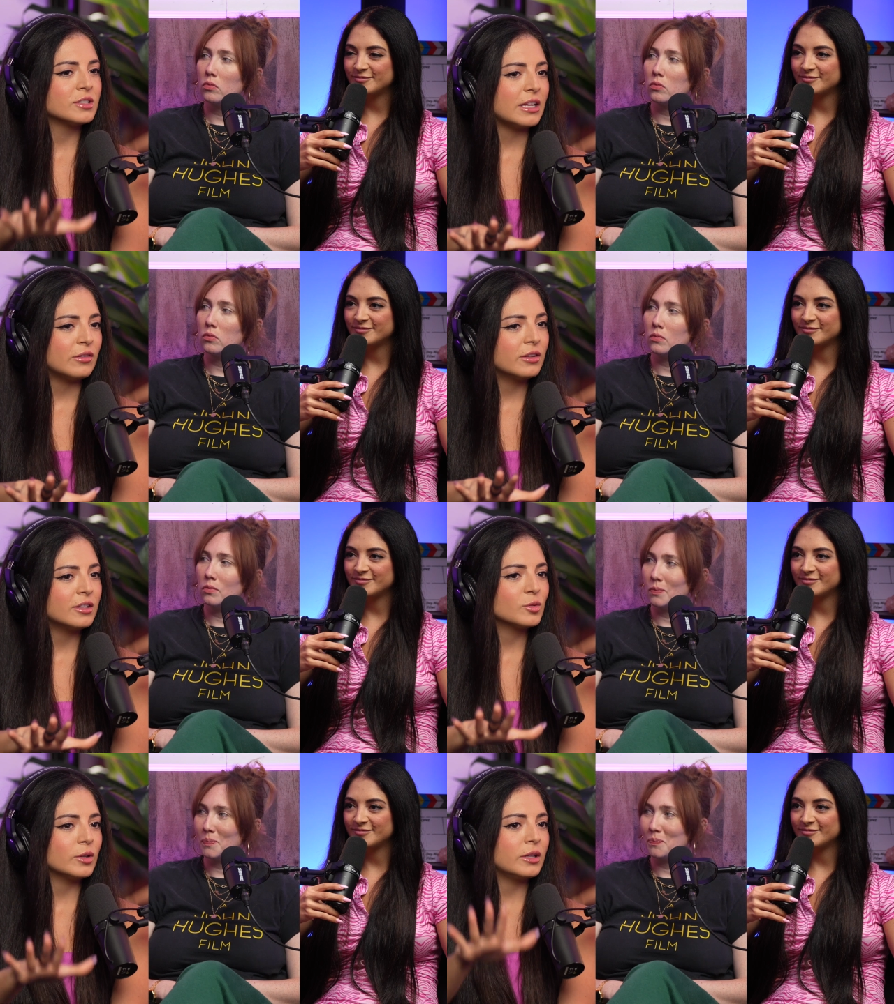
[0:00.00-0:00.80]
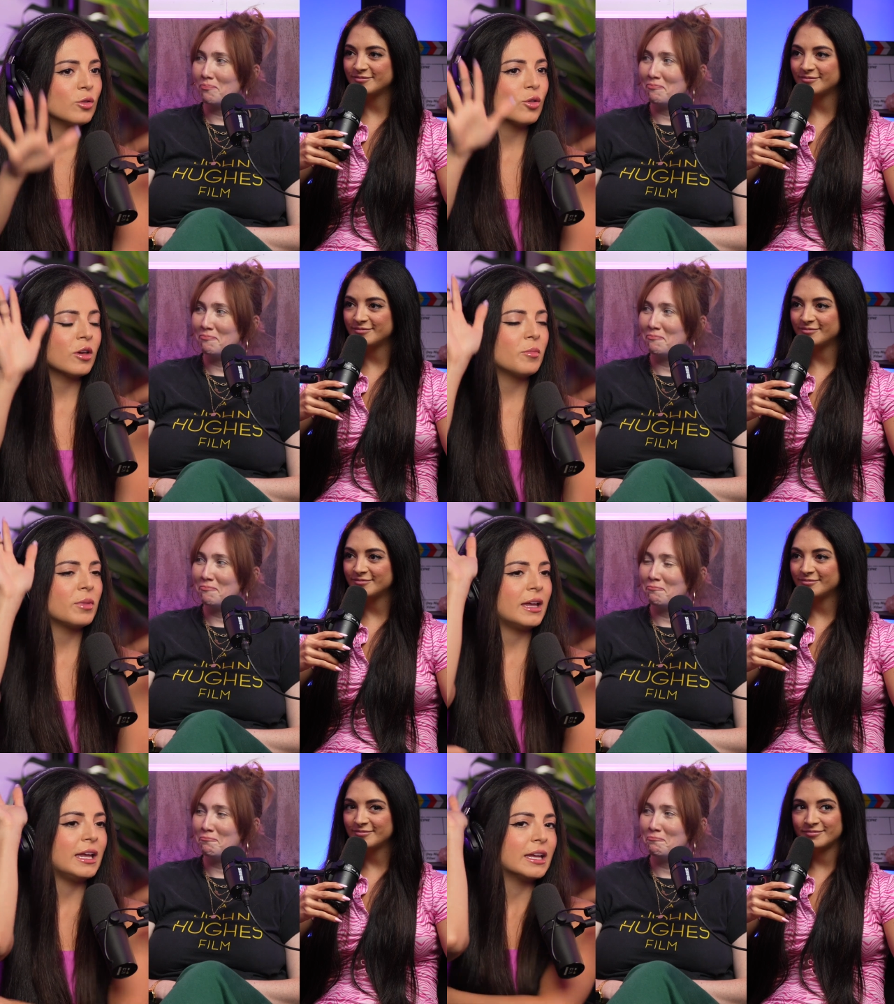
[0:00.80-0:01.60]
Speaker 1: safe in this relationship
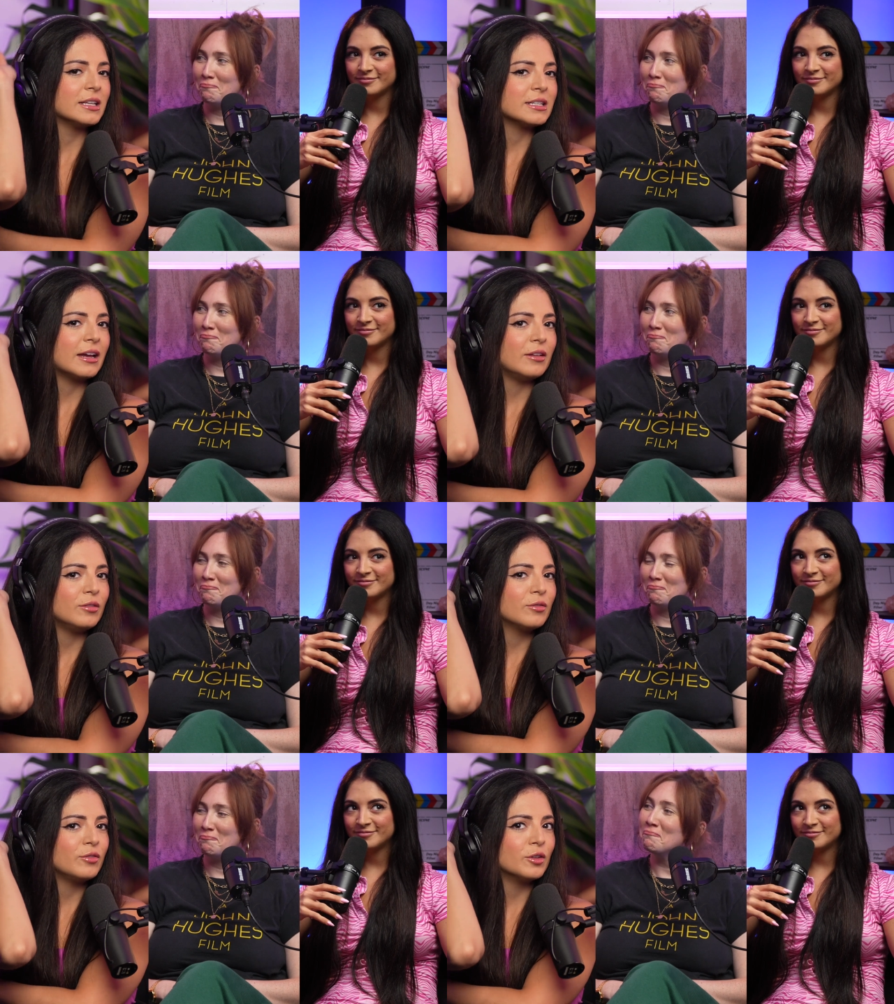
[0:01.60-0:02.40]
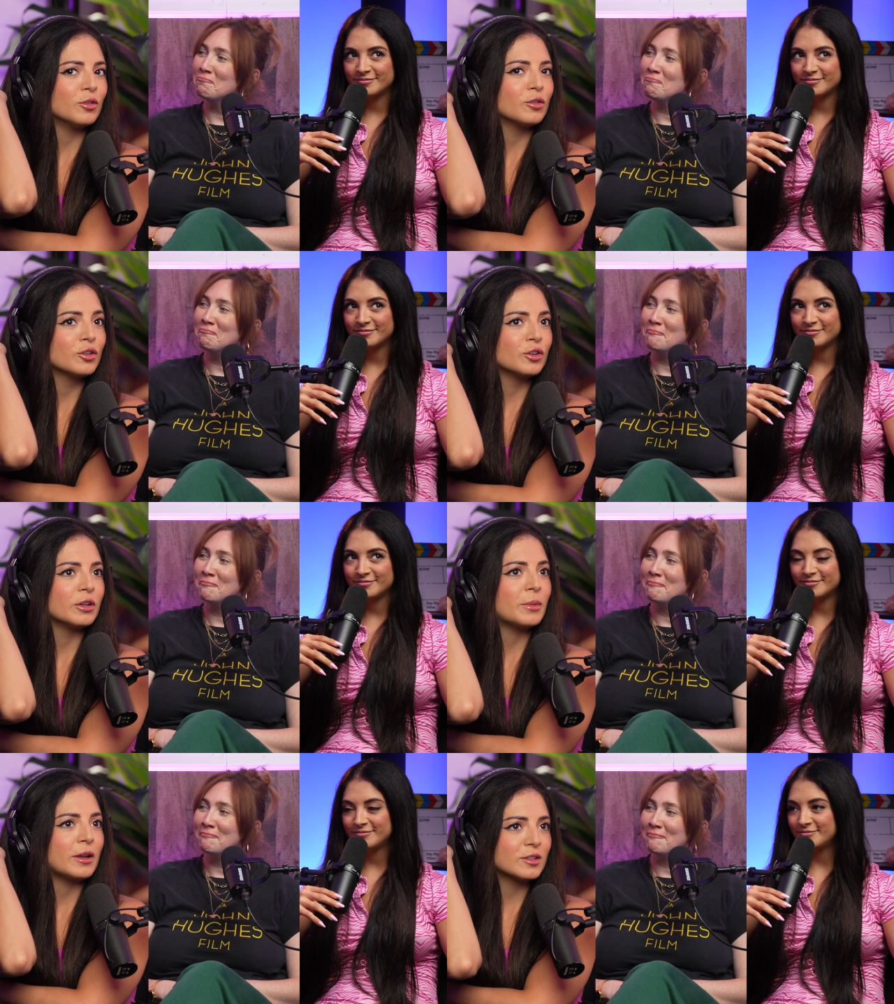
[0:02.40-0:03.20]
and I feel good
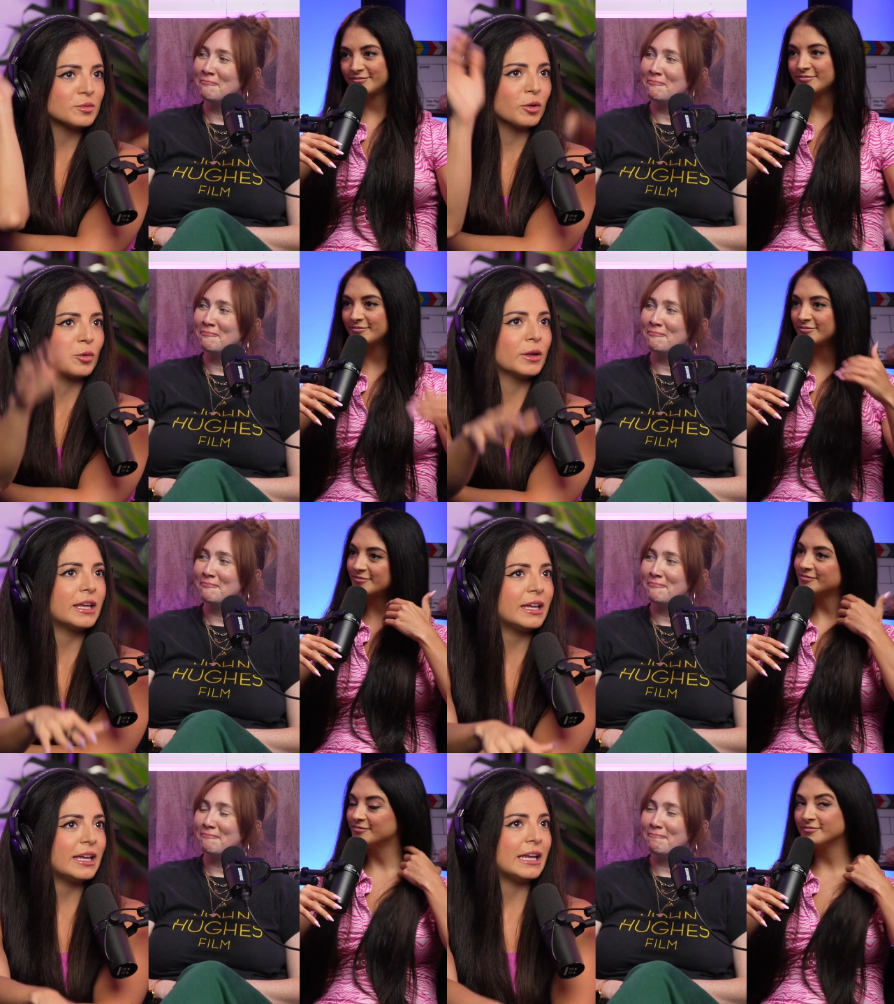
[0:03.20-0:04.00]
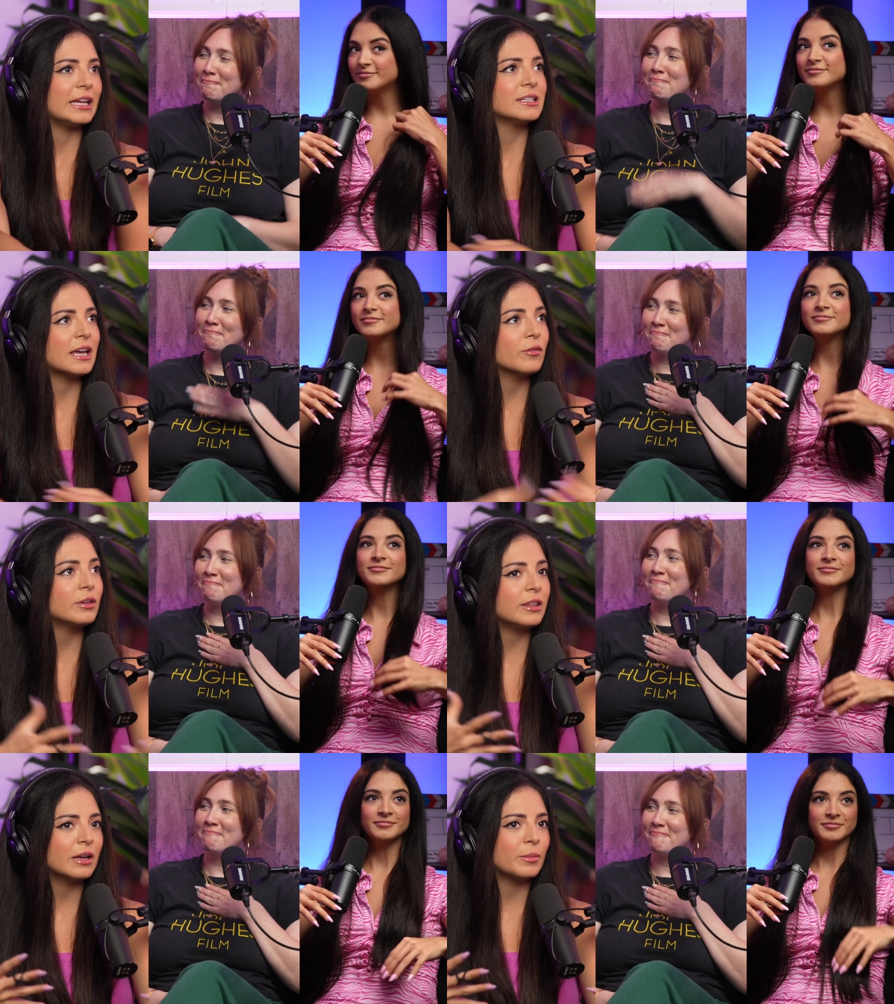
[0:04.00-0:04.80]
about exploring it and
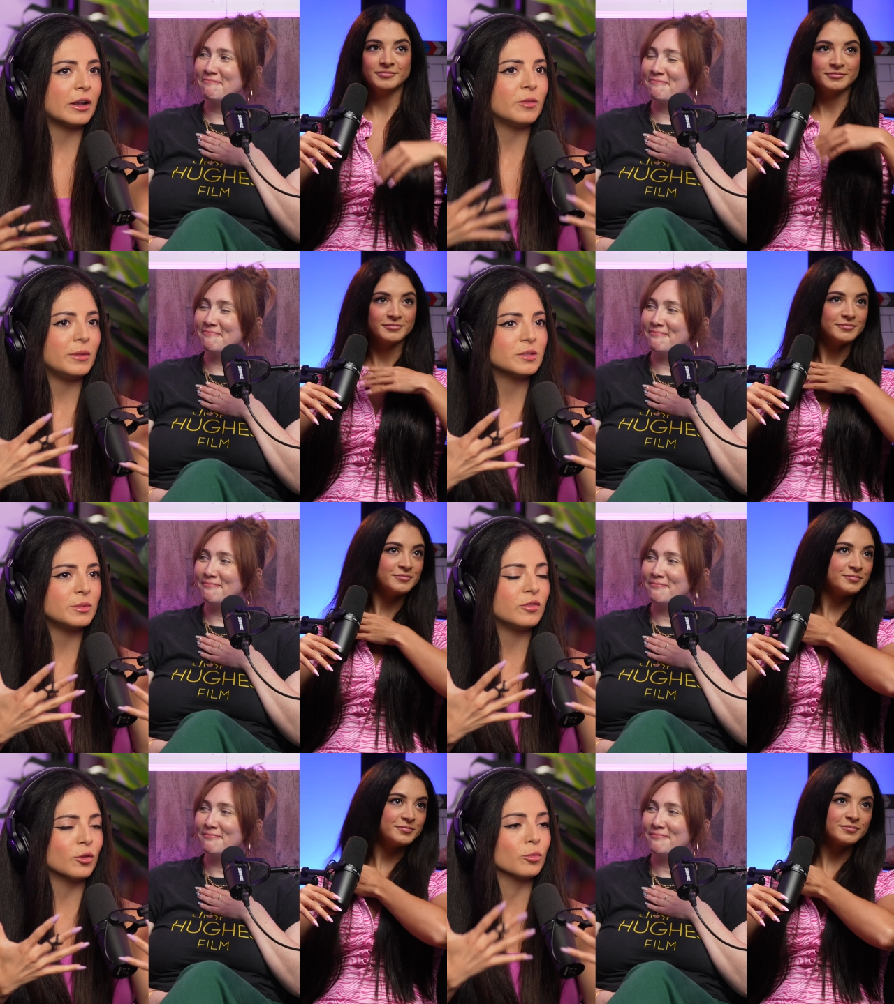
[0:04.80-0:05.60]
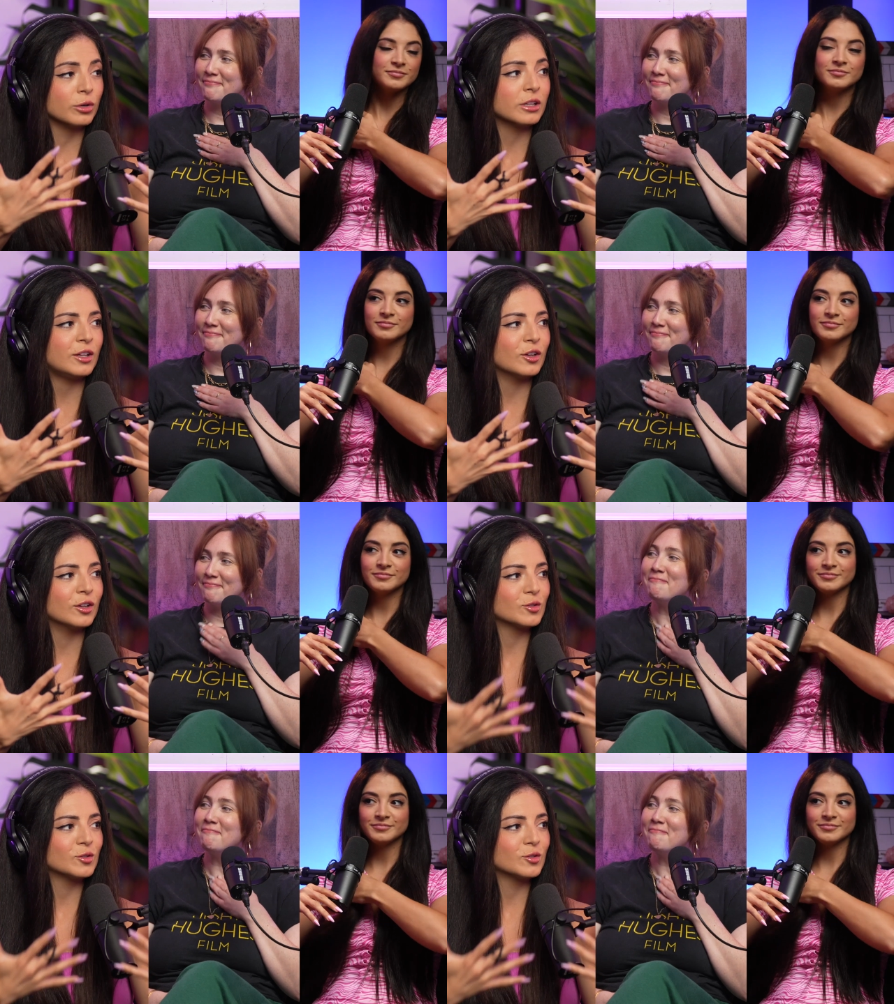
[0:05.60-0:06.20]
everything about it makes me feel really good.